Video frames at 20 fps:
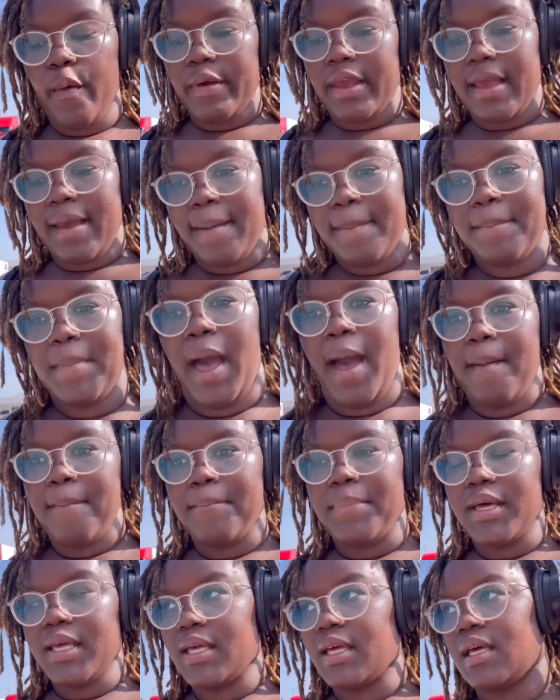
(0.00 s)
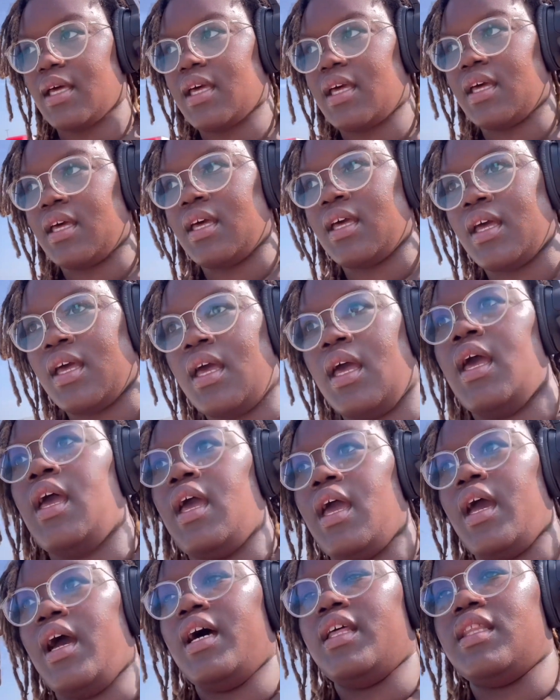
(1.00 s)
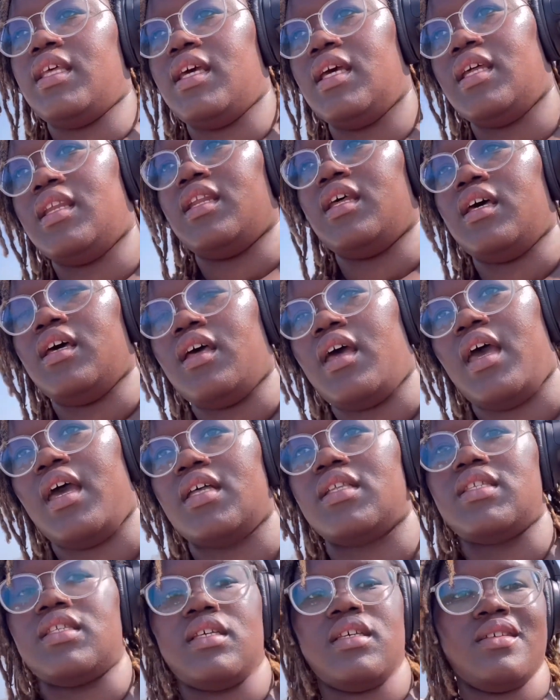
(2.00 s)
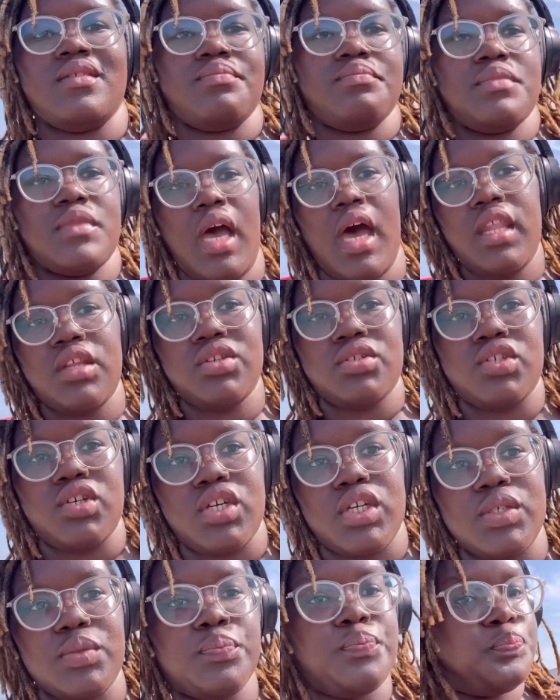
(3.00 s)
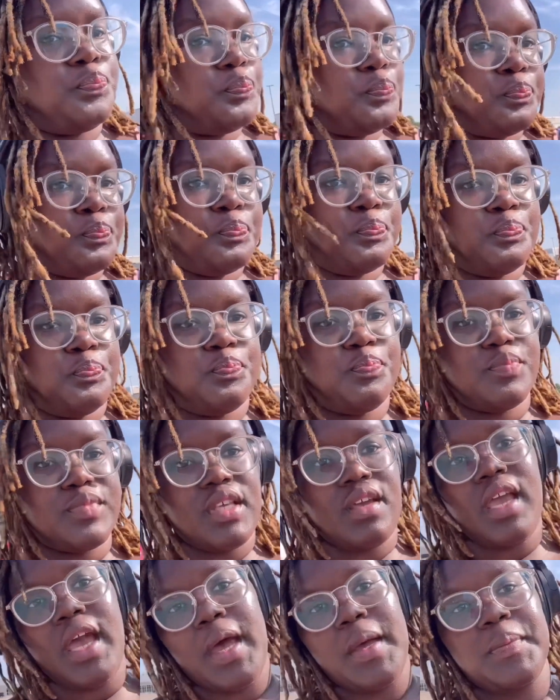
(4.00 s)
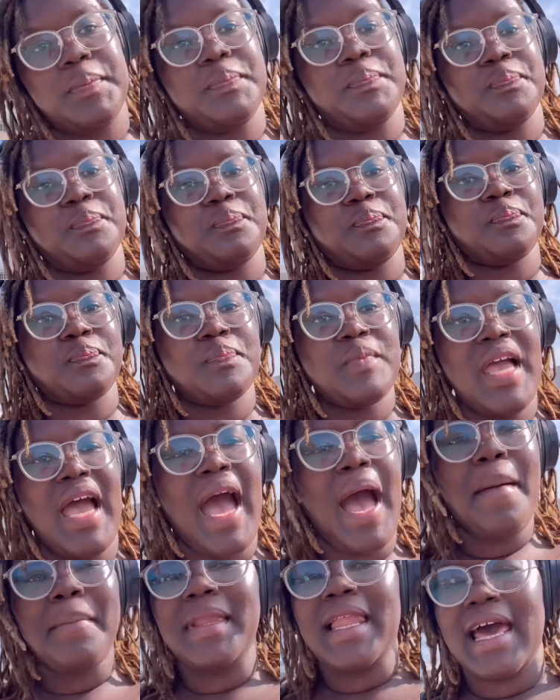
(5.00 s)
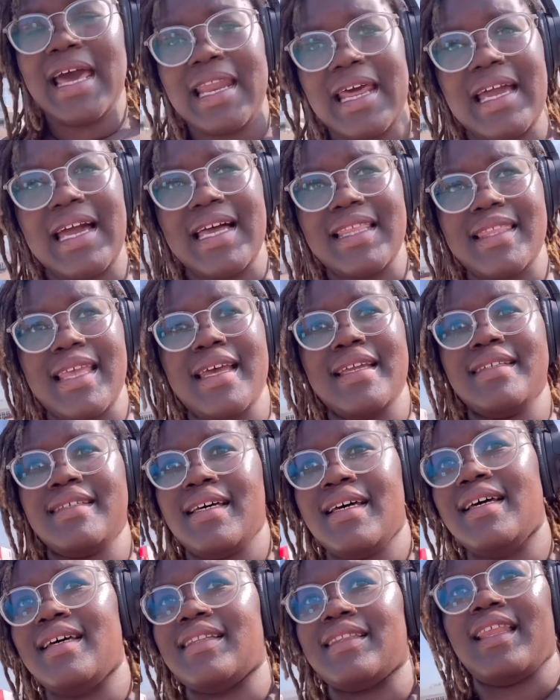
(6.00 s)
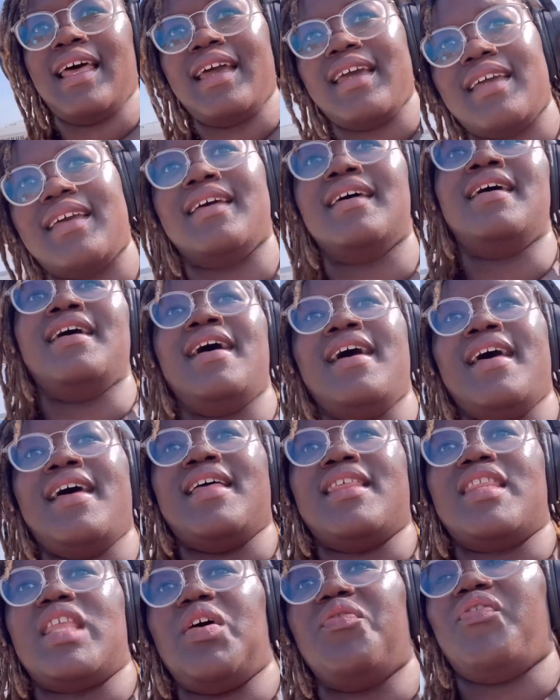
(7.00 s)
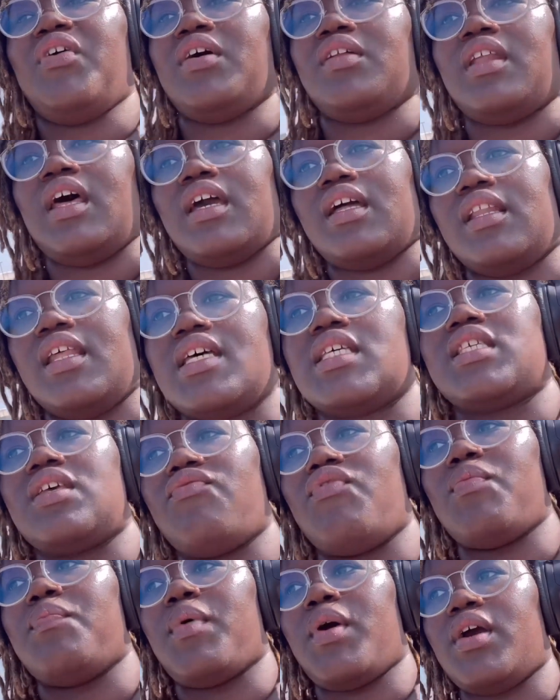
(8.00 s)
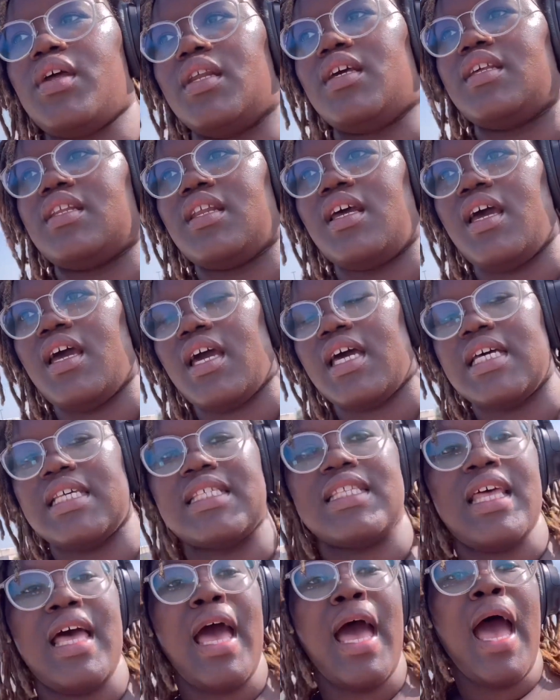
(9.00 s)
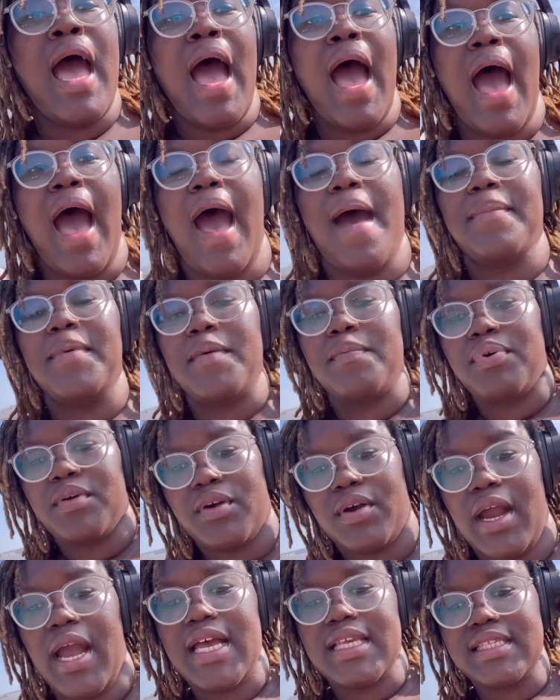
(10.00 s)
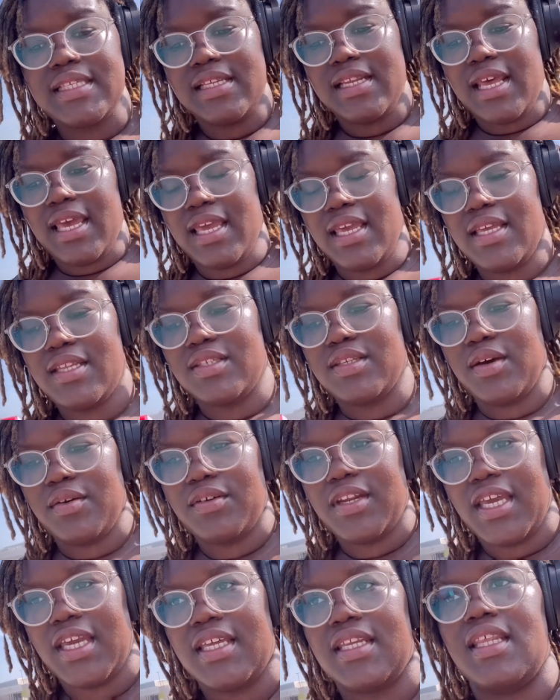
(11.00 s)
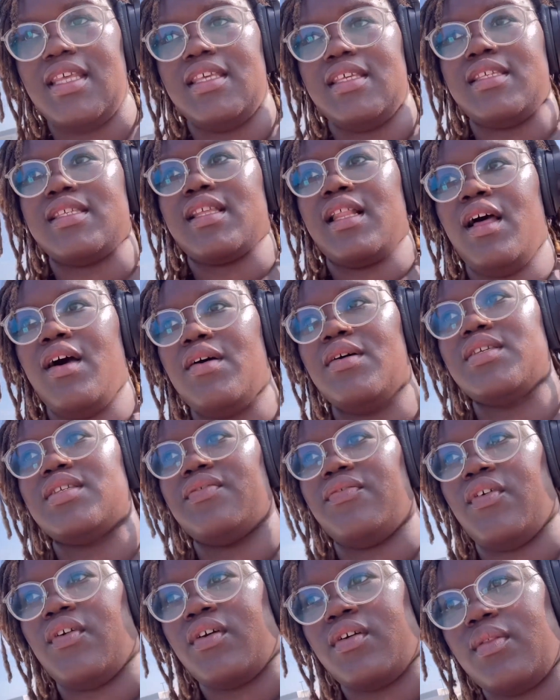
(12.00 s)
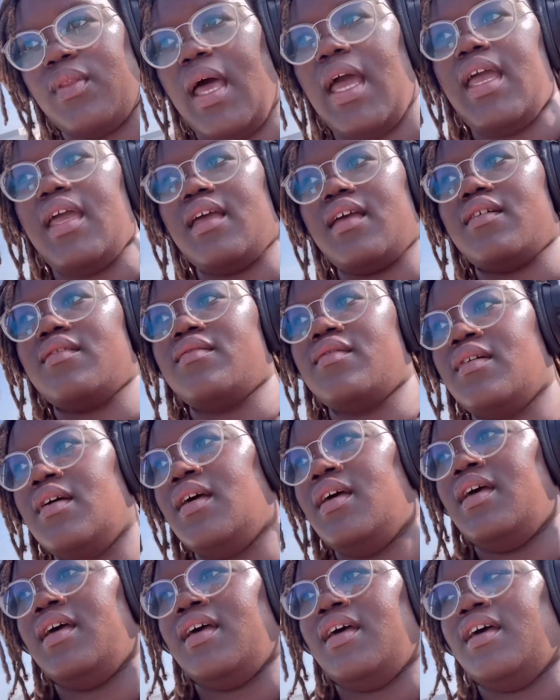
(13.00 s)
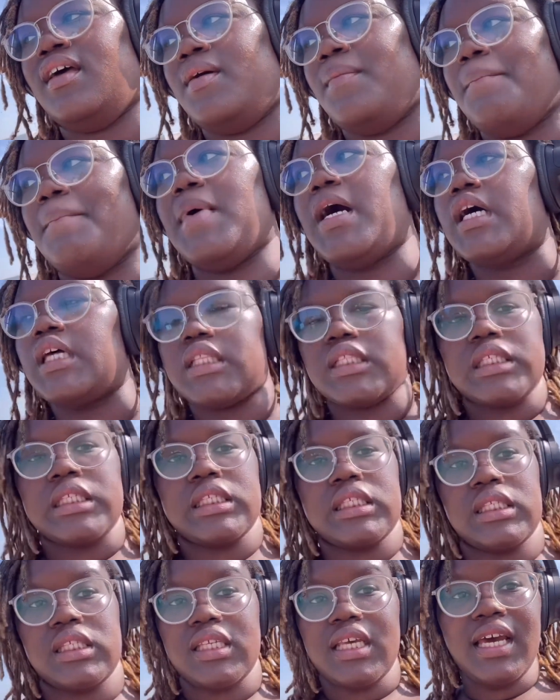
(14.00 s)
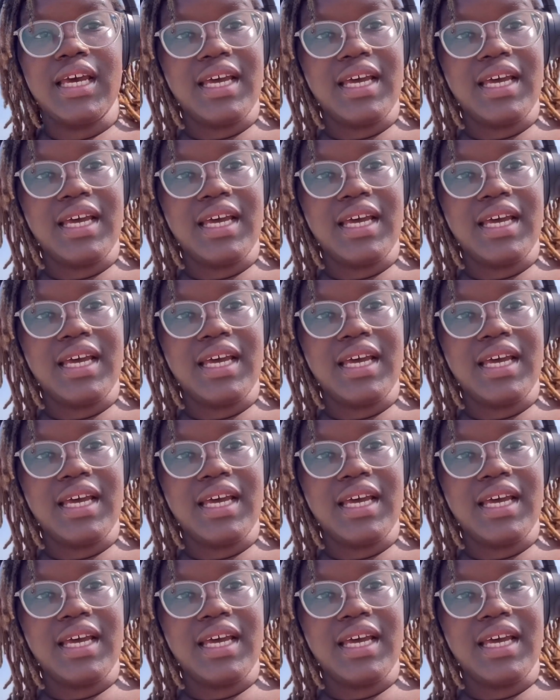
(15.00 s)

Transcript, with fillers: get my book and then head to the Dollar Tree. So yeah, I'm glad I got that done. Like that felt like less of a burden because I've been procrastinating donating these clothes for like months.